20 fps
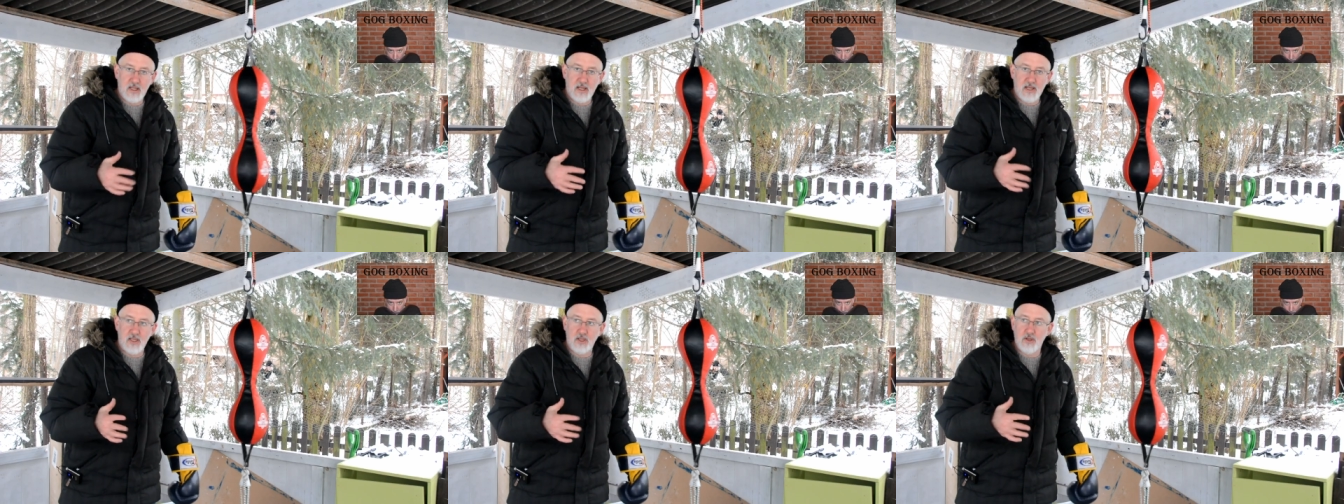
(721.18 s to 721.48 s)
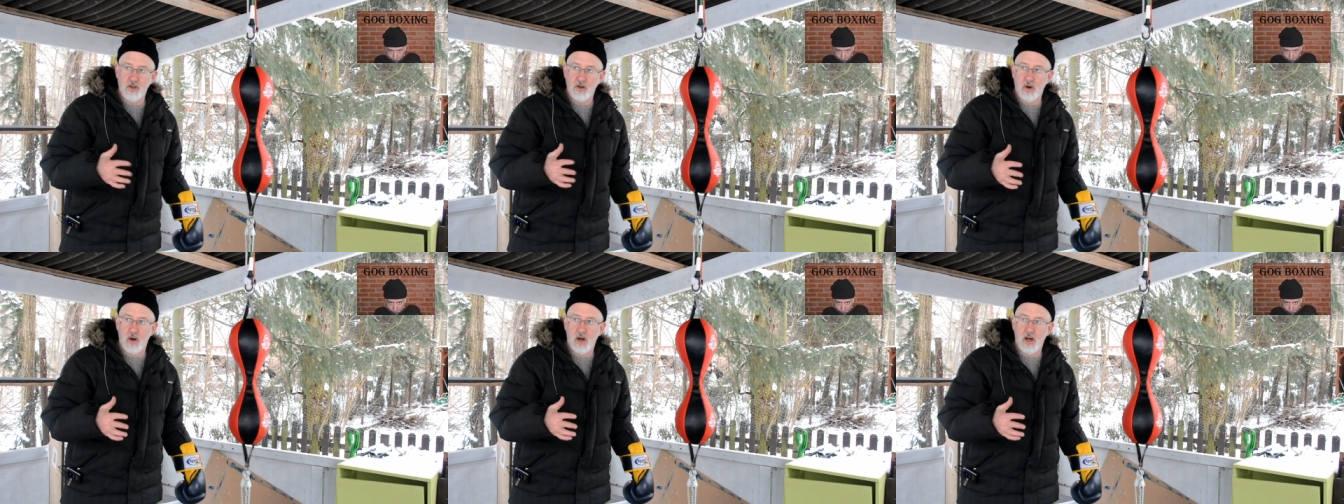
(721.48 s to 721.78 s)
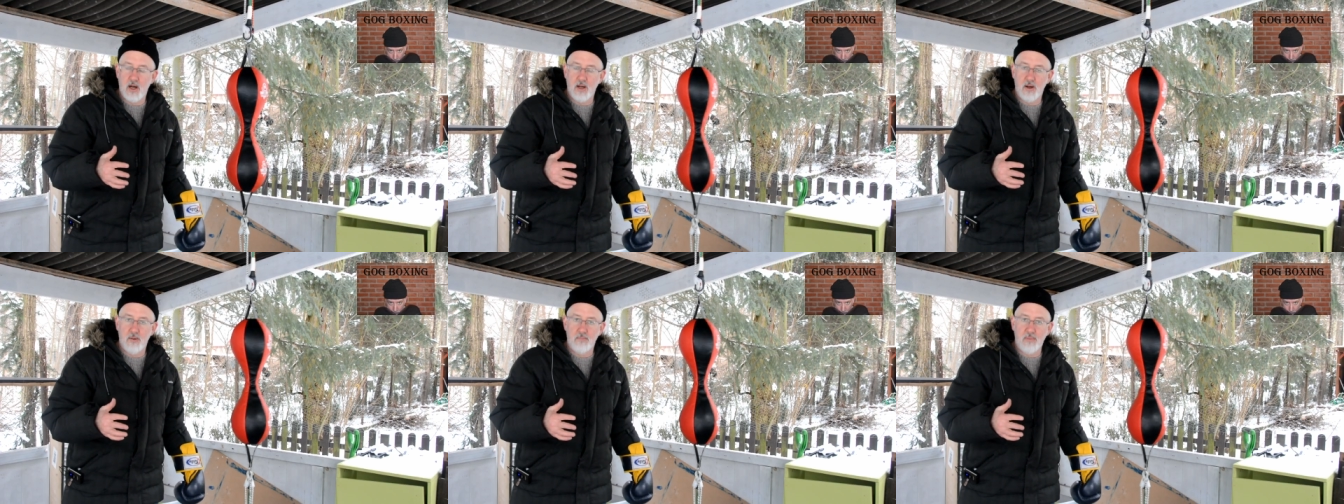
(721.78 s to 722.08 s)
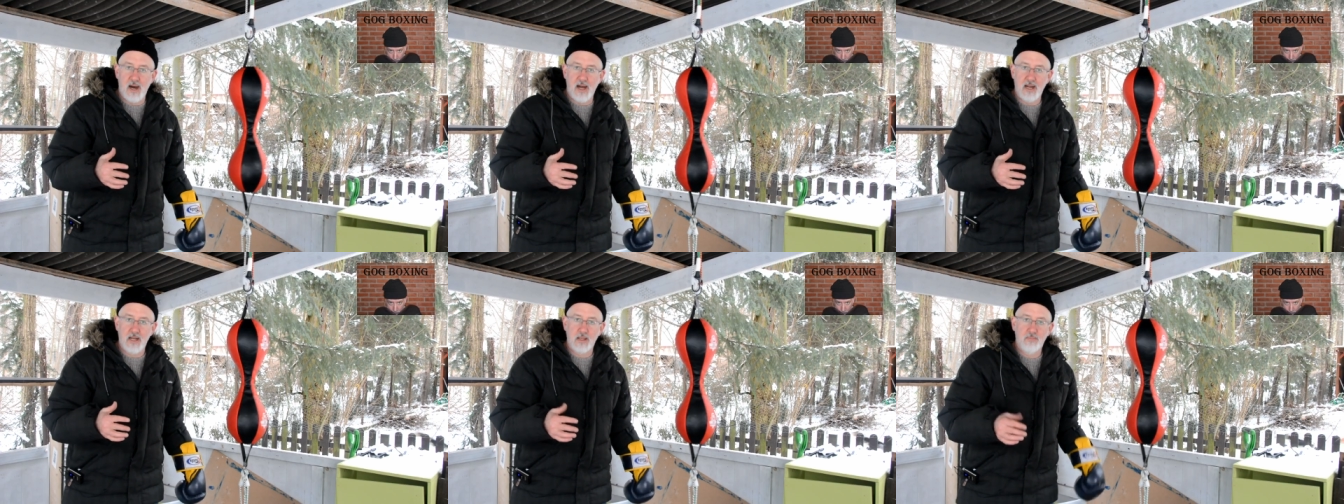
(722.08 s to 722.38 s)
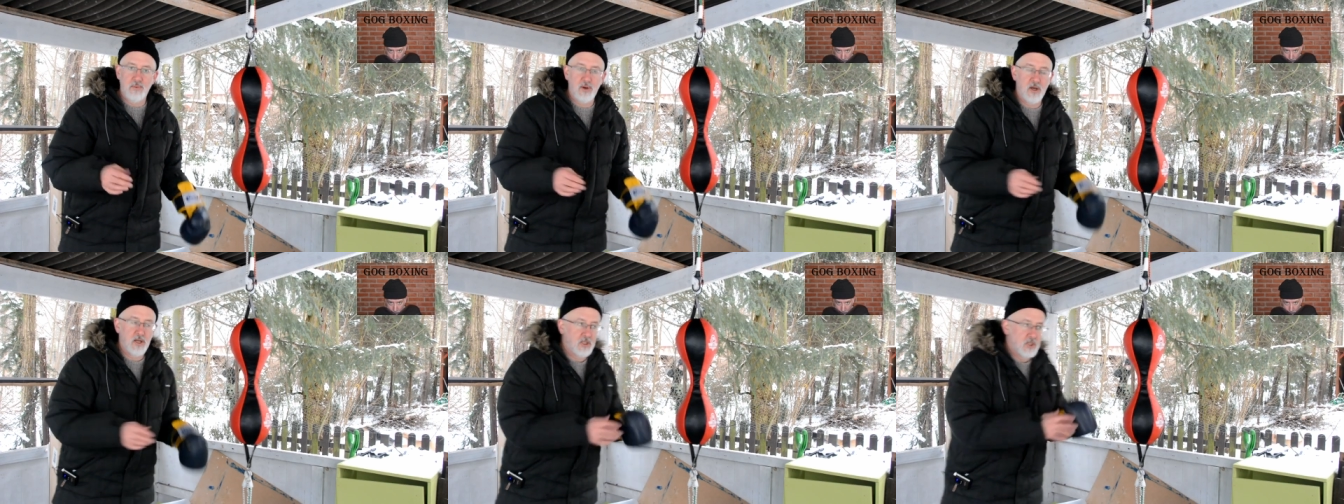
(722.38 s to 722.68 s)
like, you know, a body
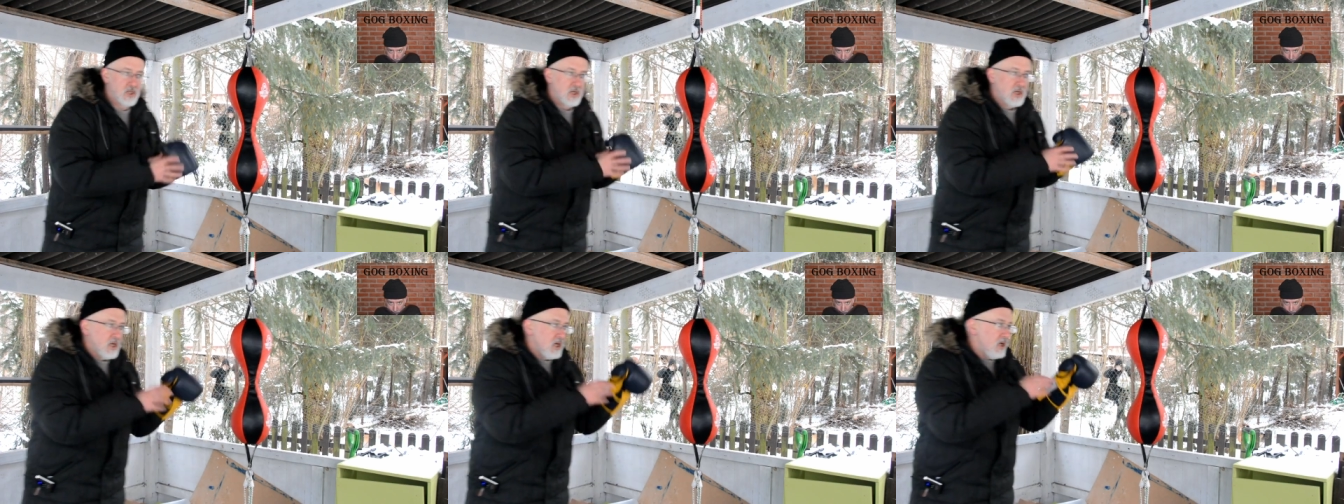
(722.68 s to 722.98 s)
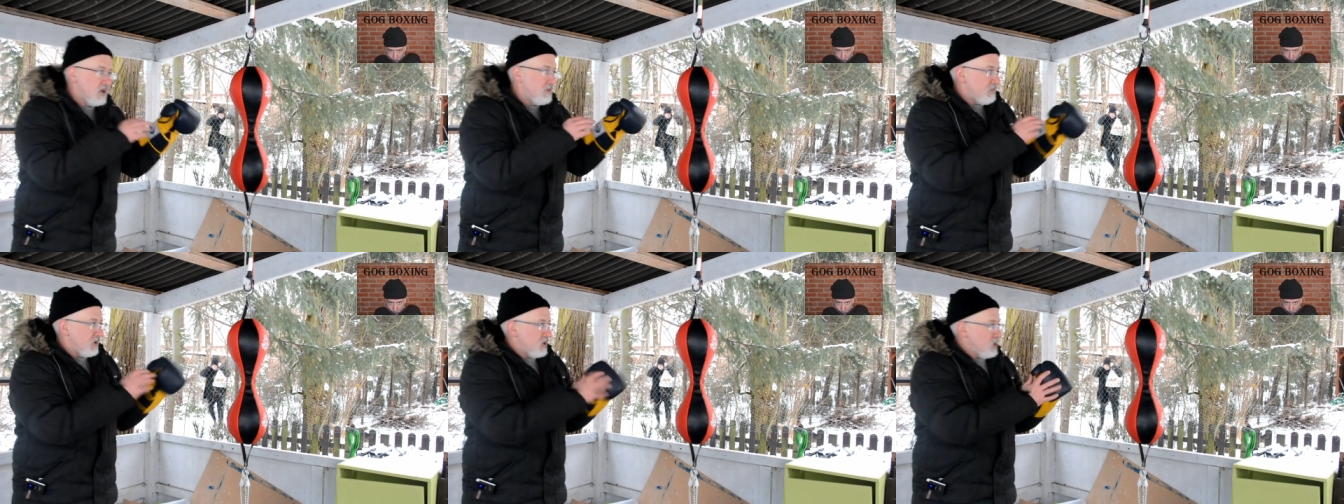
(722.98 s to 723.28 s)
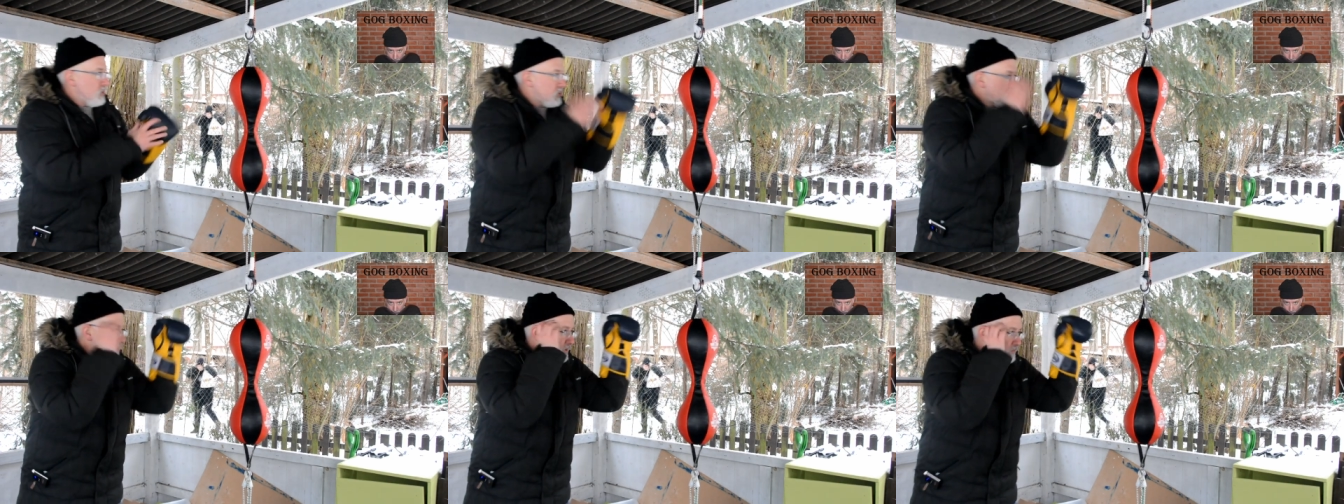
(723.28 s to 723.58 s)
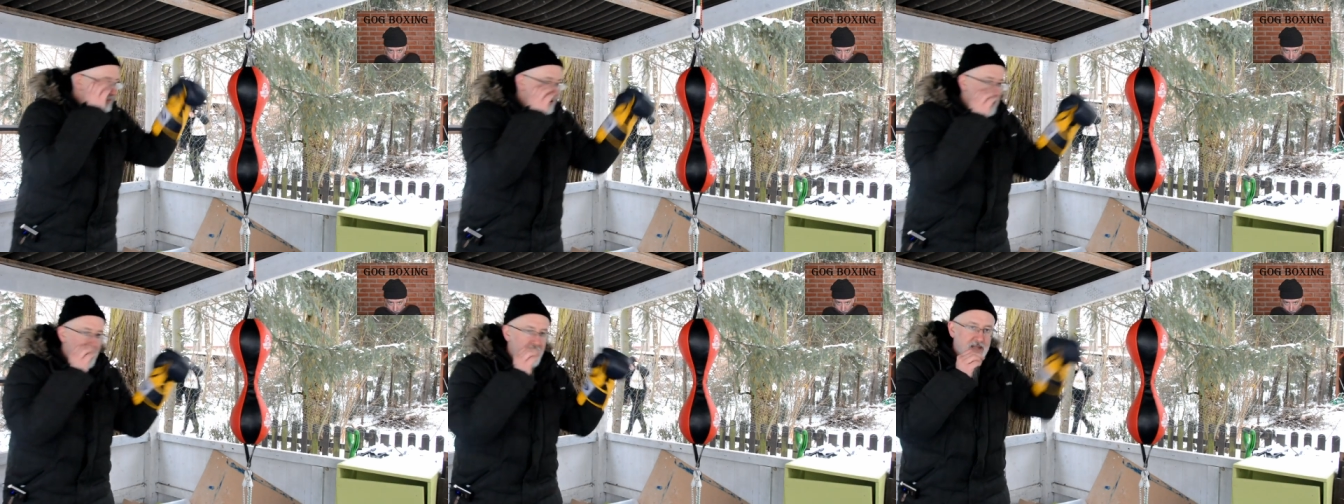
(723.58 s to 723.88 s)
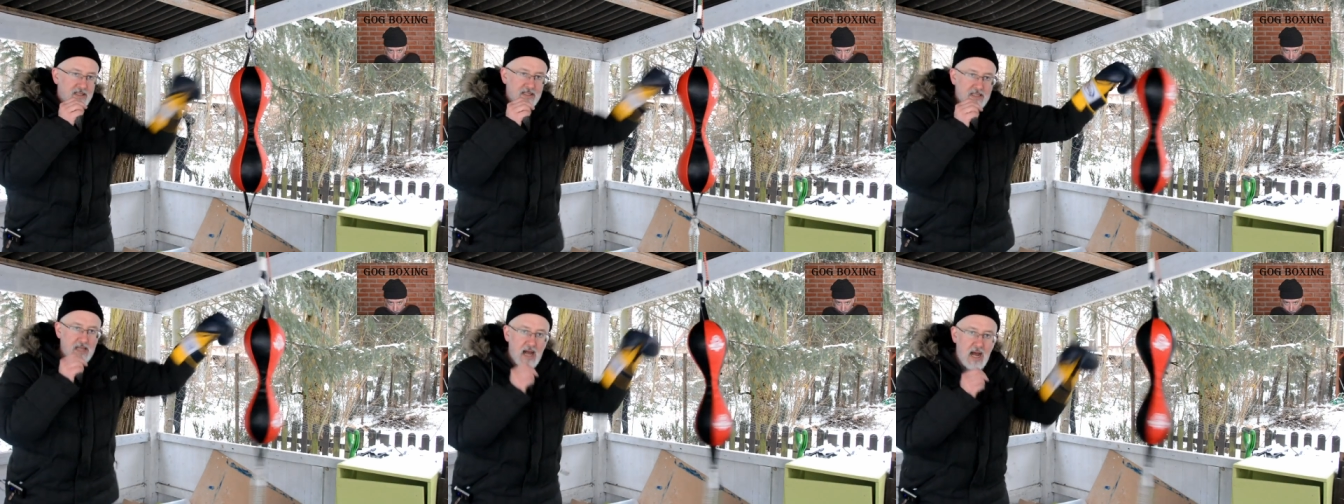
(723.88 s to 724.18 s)
punch. But you can
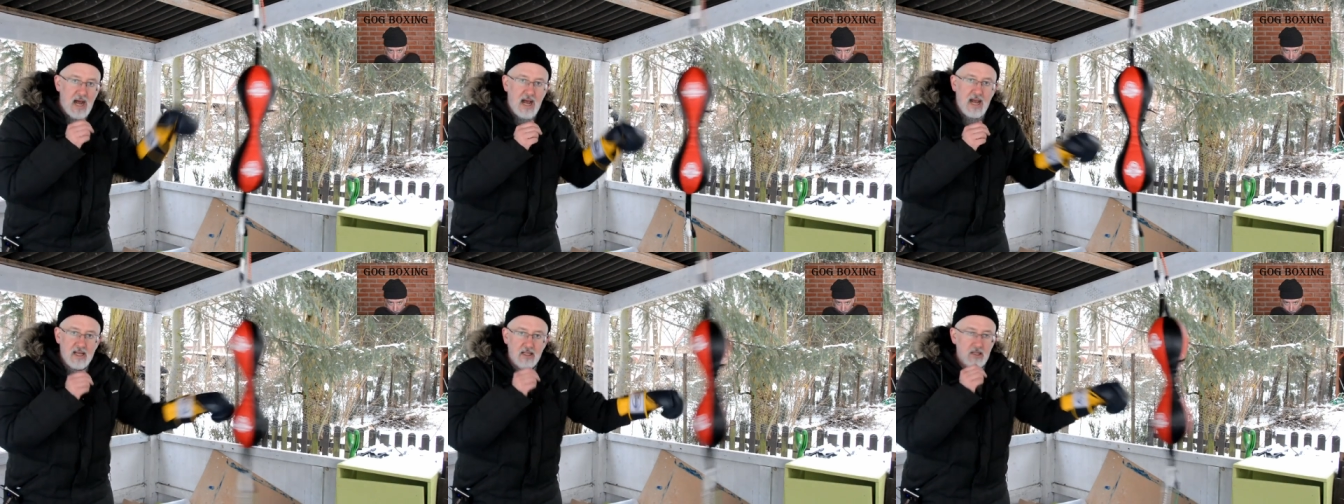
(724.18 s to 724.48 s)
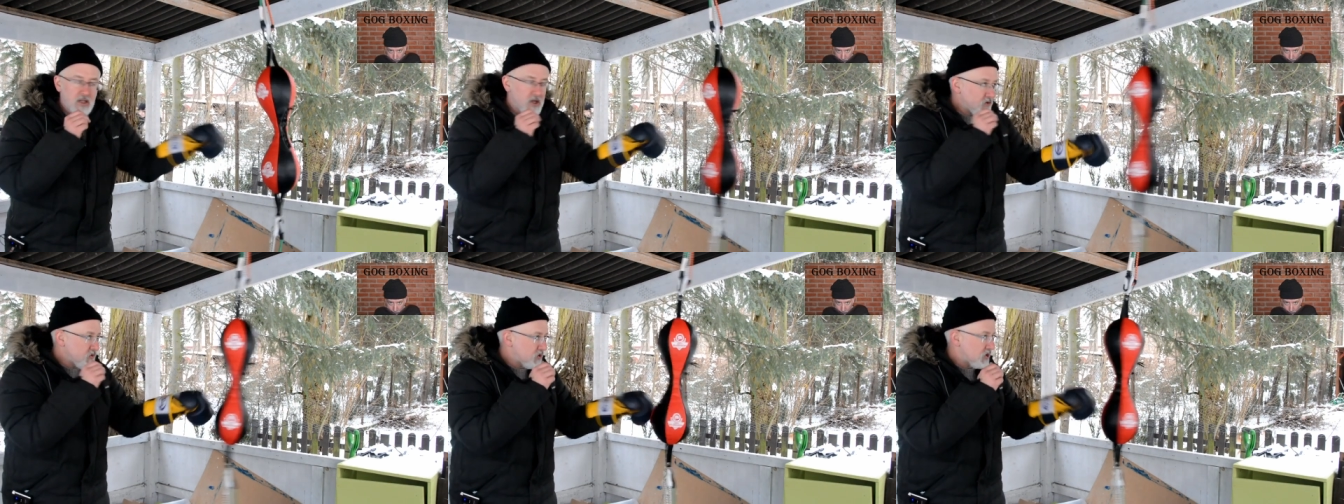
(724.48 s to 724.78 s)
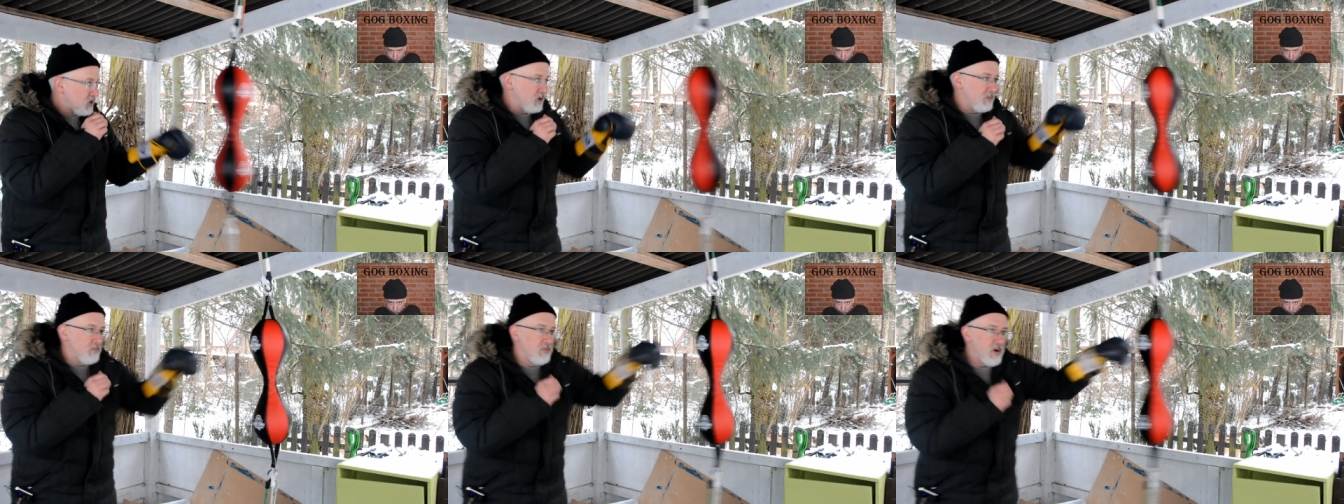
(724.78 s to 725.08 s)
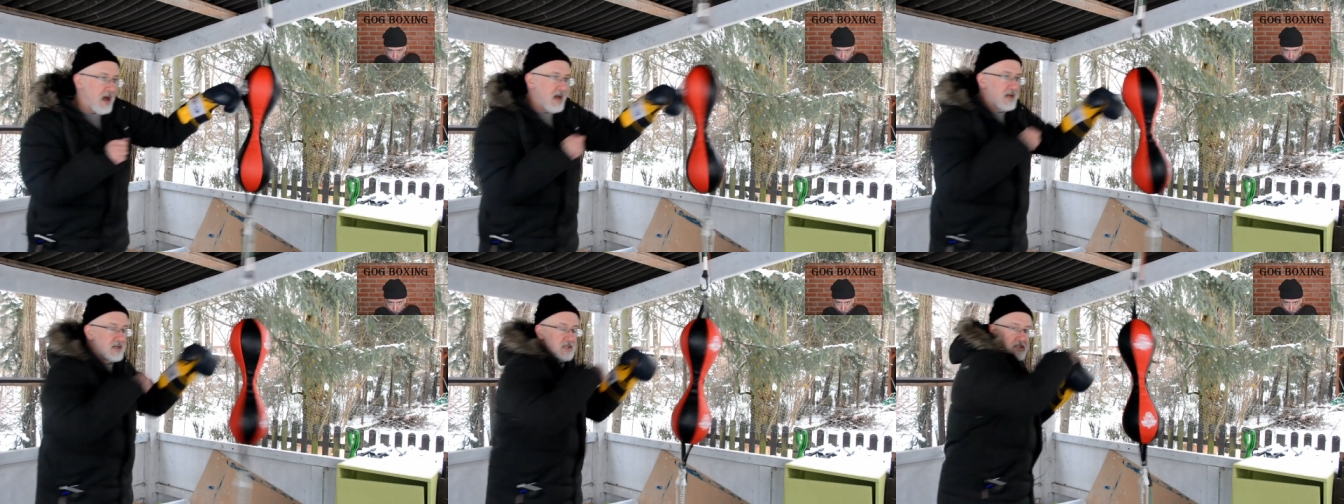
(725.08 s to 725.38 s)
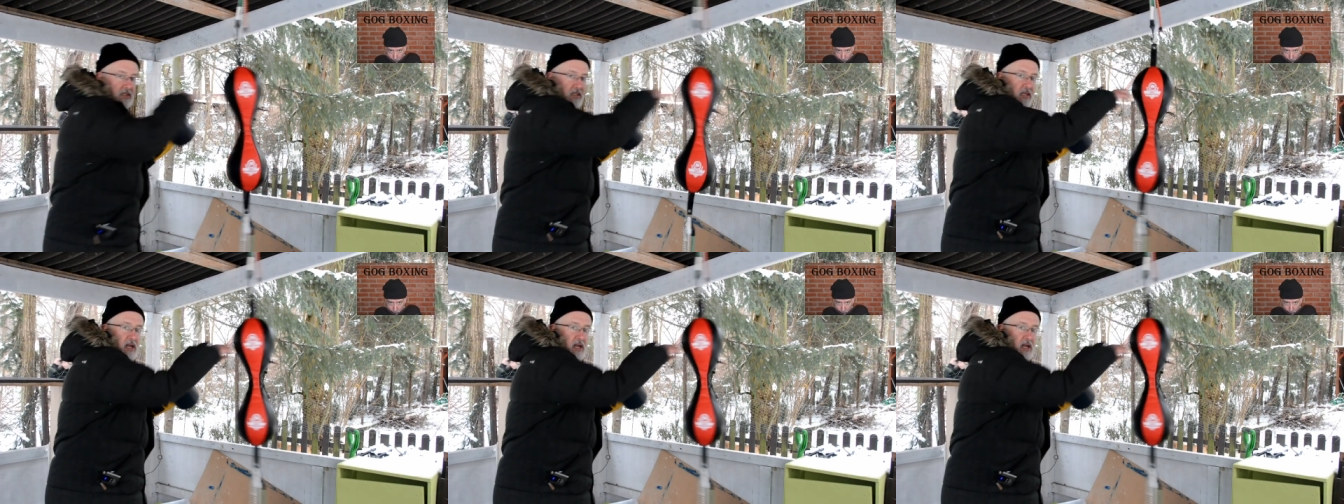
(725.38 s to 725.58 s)
practice high lows, you can practice